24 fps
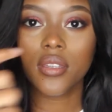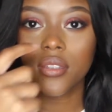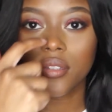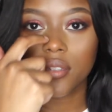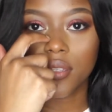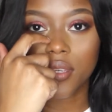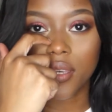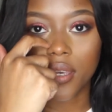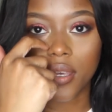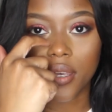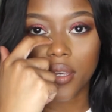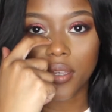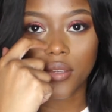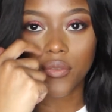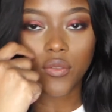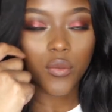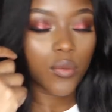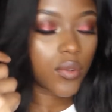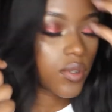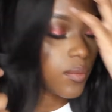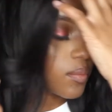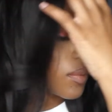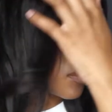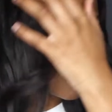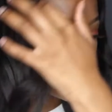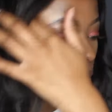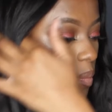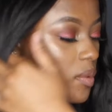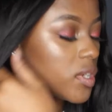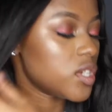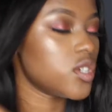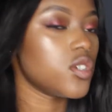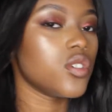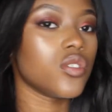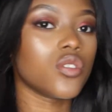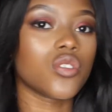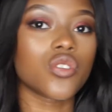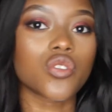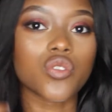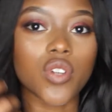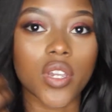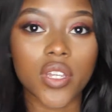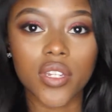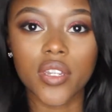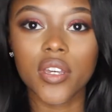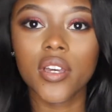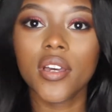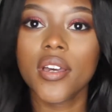yeah, if you want a bit more beach, use a
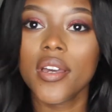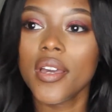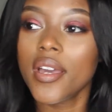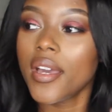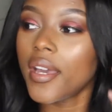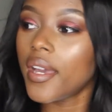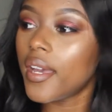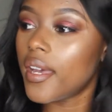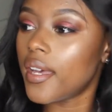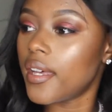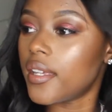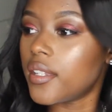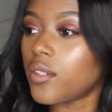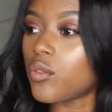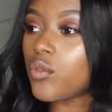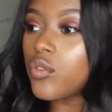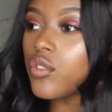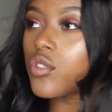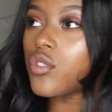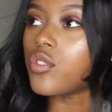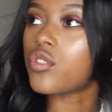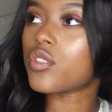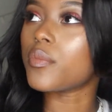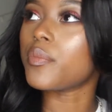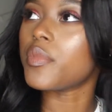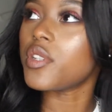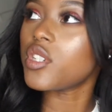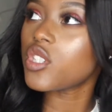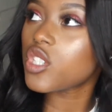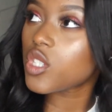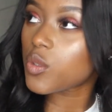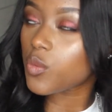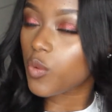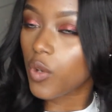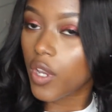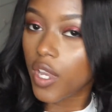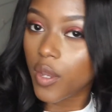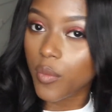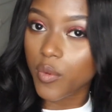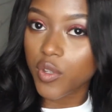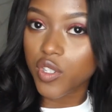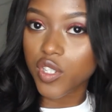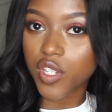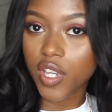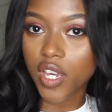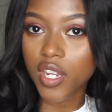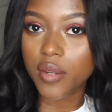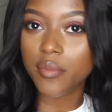straightener, and also use a beach spray,
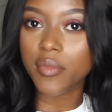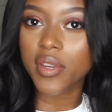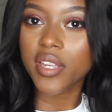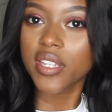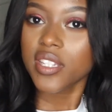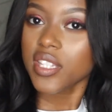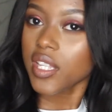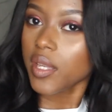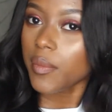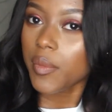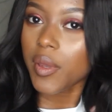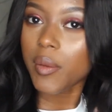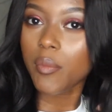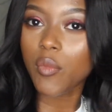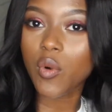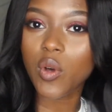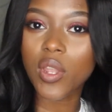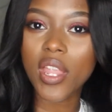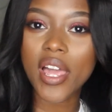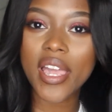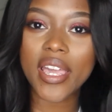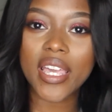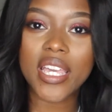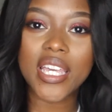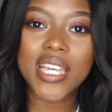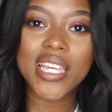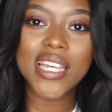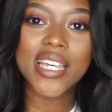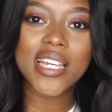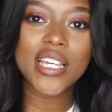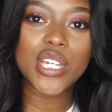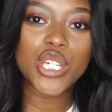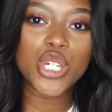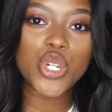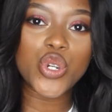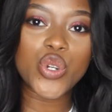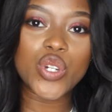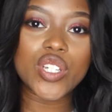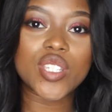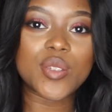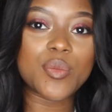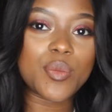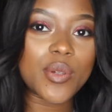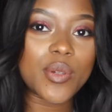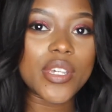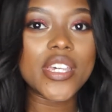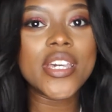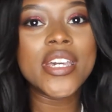which kind of makes it a bit more like
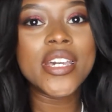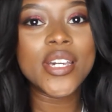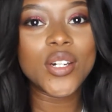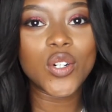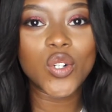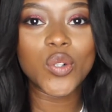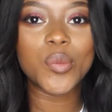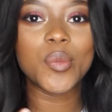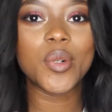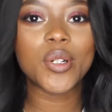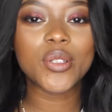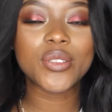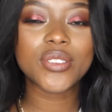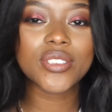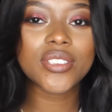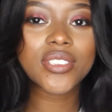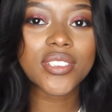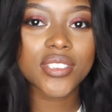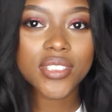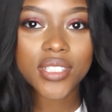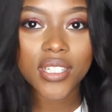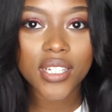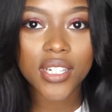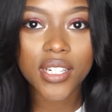crispy almost.